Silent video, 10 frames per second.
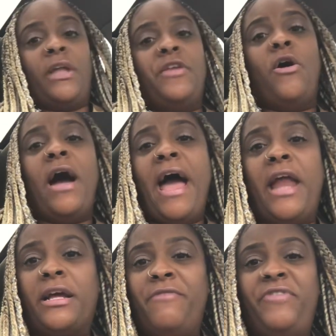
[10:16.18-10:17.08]
and y'all
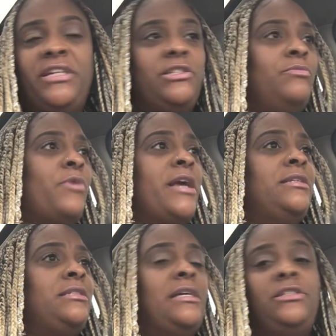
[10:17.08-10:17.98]
had a conviction
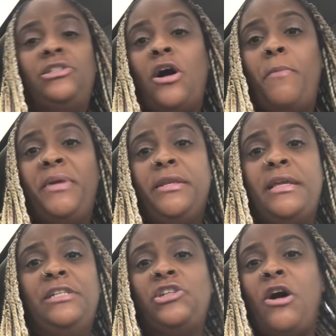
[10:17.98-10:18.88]
rates that y'all
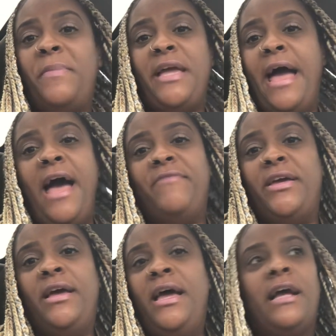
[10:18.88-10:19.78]
be
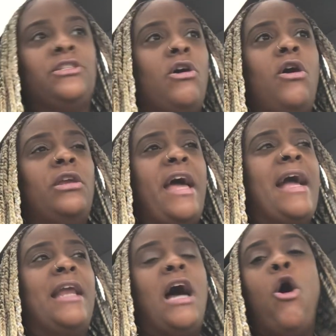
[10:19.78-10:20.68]
having? Because all
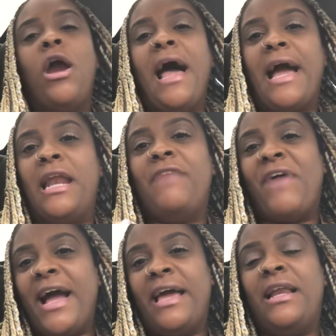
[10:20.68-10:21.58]
I got, if
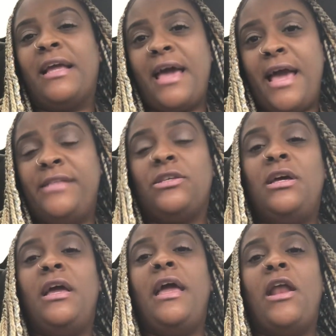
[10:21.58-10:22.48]
I get a case
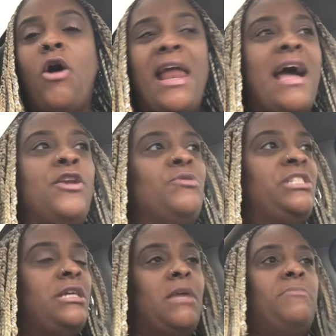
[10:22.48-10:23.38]
and all I gotta do
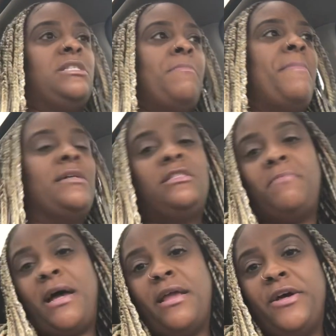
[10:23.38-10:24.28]
is tell them something about
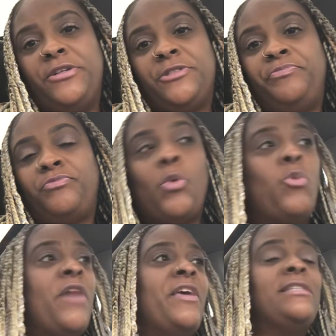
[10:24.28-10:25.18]
somebody else,
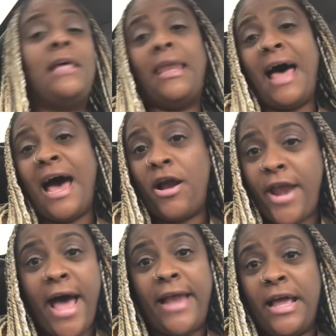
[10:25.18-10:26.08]
whether it's a lie or
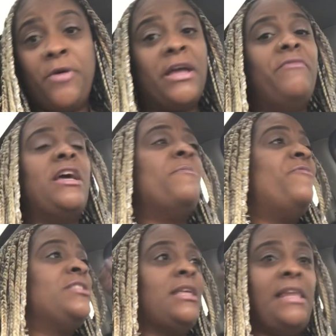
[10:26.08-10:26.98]
not, they don't give a damn
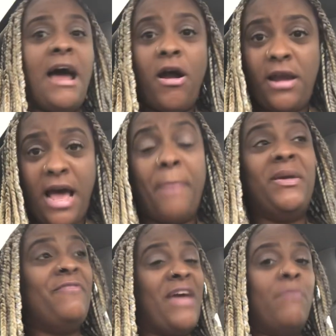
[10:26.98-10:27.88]
if it's a lie or not.
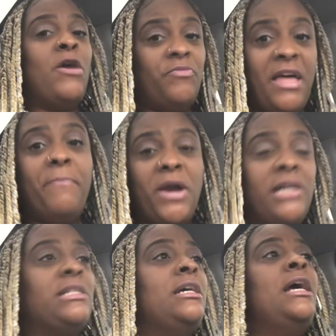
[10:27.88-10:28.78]
But if they want that
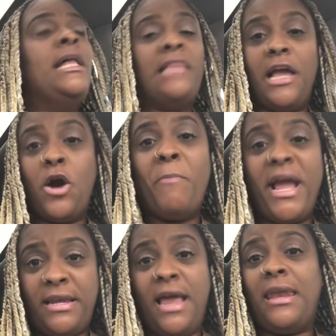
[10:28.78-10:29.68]
person, they gonna
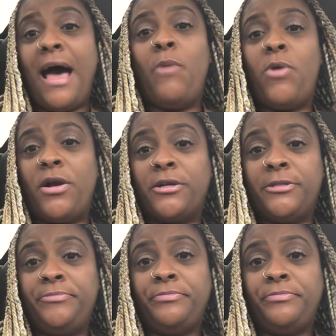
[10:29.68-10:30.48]
make that lie work.